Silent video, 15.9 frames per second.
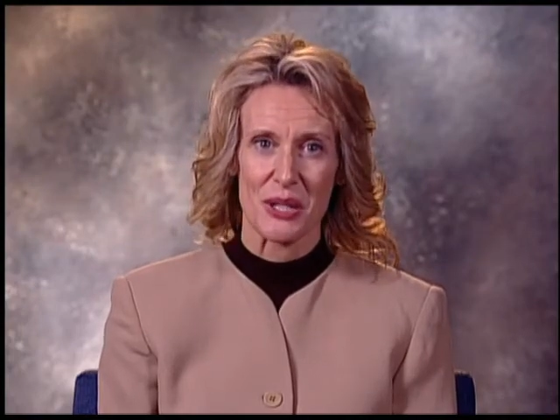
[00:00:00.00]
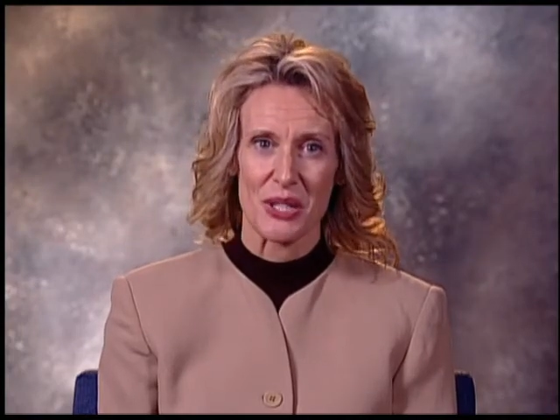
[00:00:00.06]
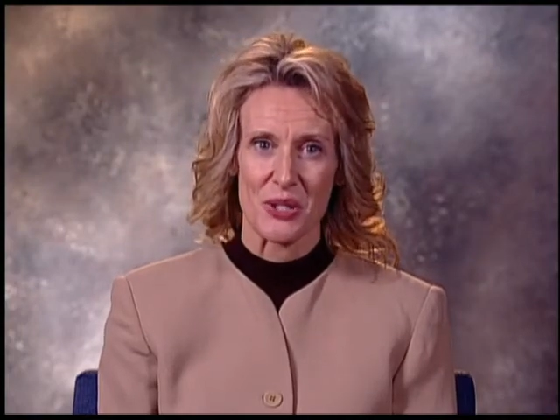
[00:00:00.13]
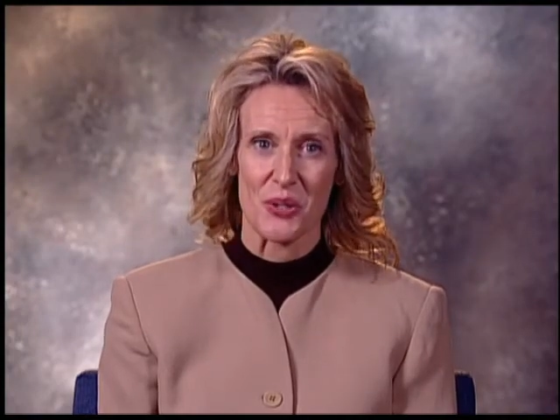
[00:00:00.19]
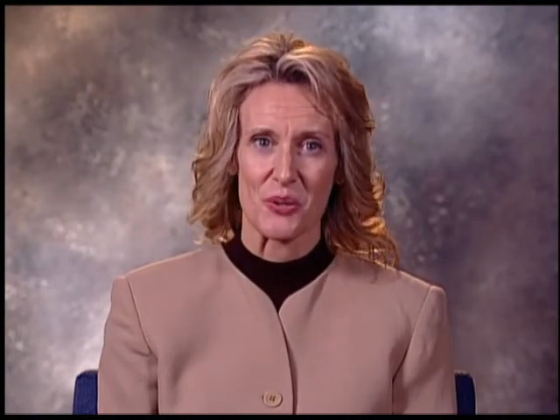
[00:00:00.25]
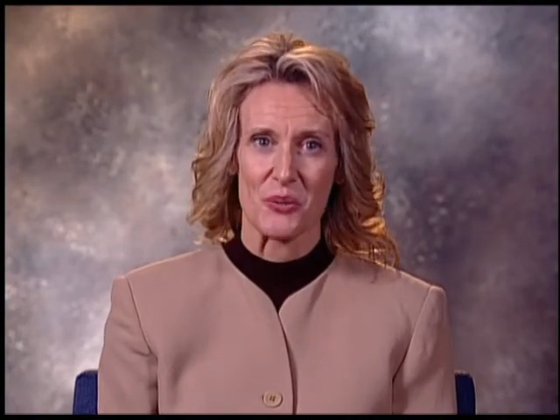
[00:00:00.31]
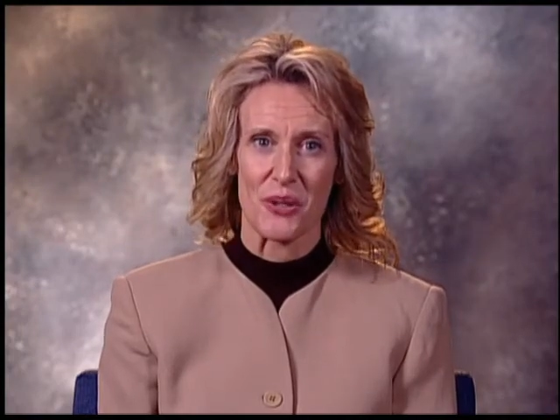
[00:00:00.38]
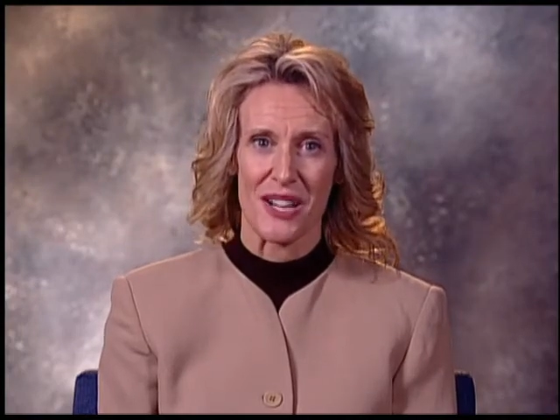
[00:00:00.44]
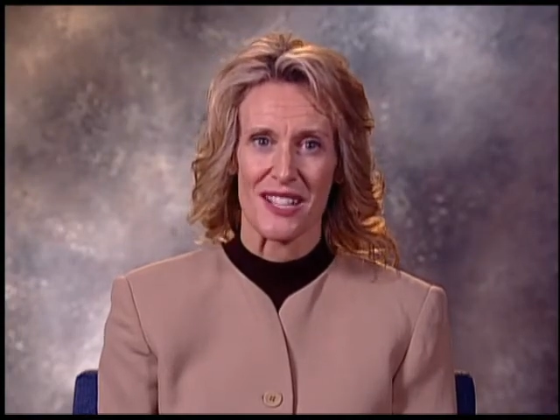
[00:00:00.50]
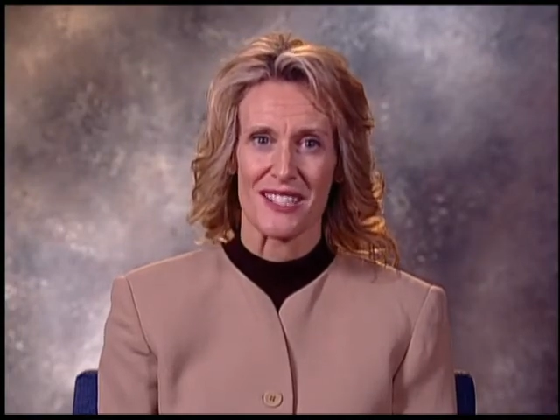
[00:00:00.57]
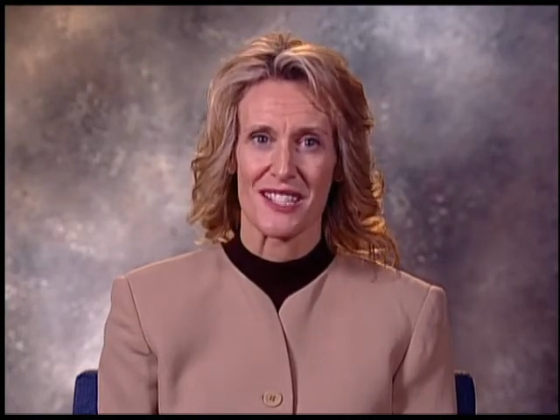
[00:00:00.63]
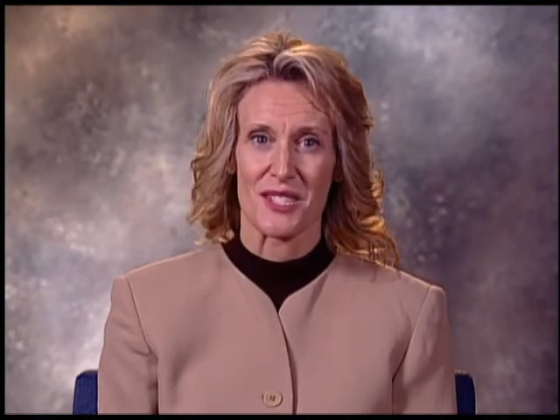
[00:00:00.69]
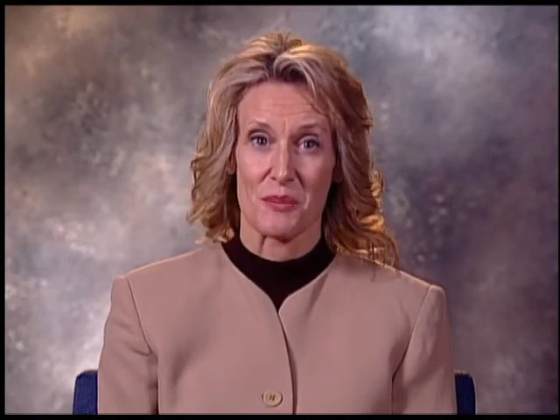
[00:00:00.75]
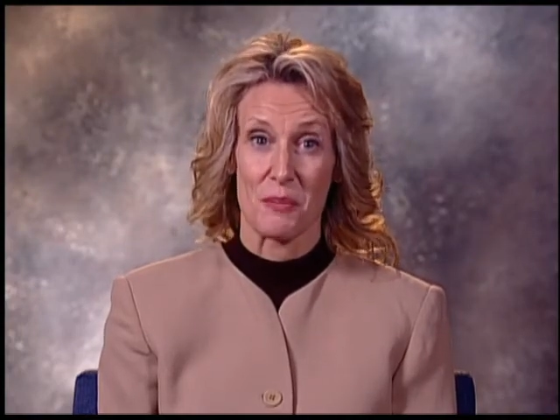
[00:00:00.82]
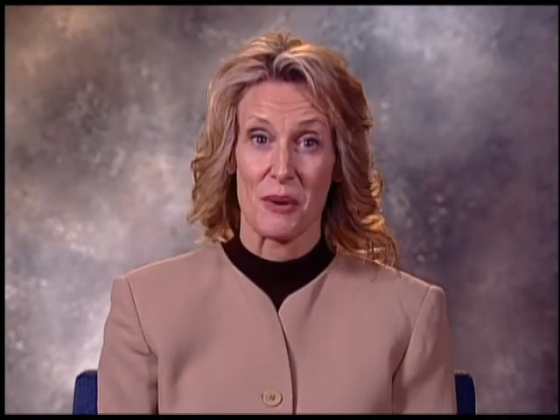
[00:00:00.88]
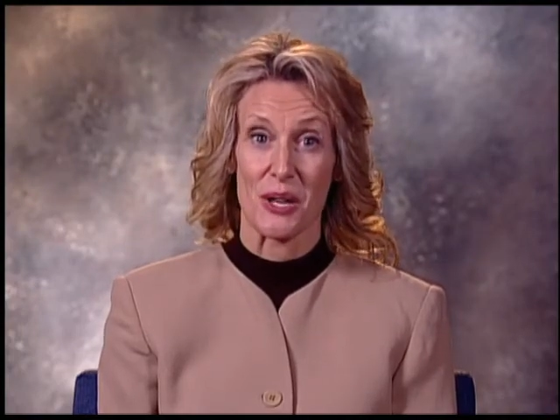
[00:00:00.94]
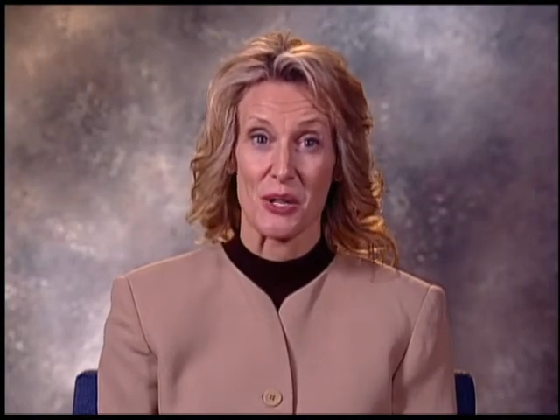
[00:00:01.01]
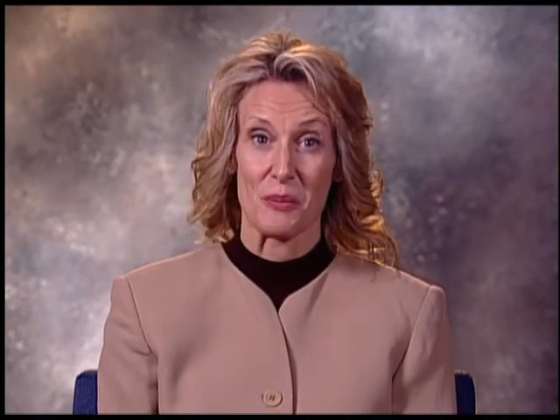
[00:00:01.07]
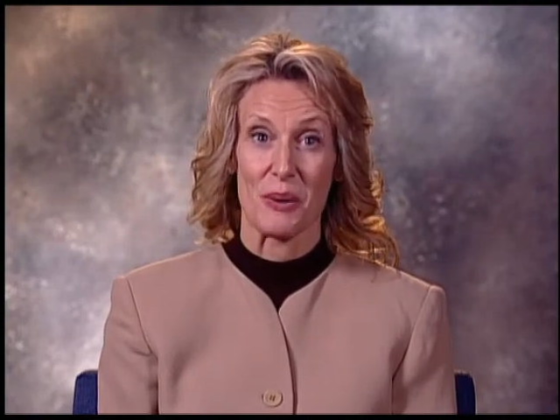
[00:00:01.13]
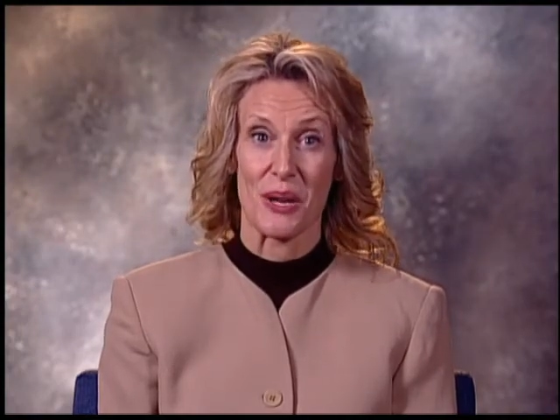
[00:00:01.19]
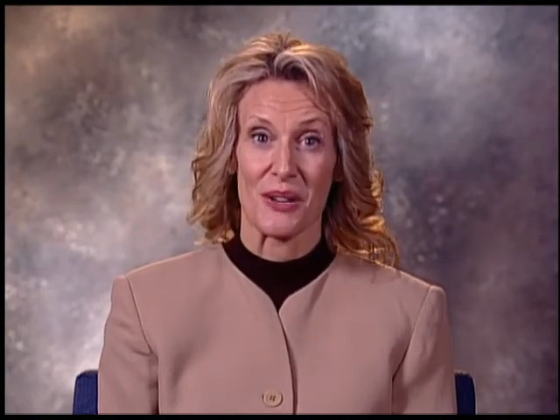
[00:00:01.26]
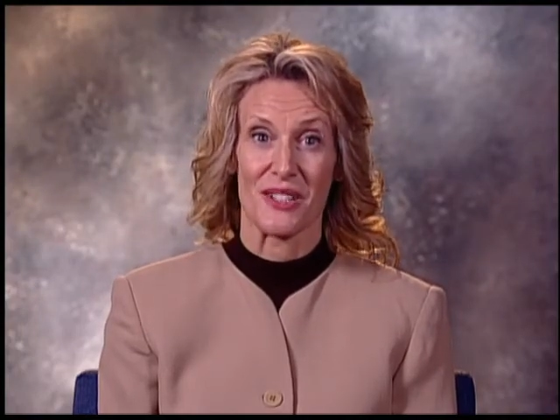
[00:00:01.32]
rights as a minor parent.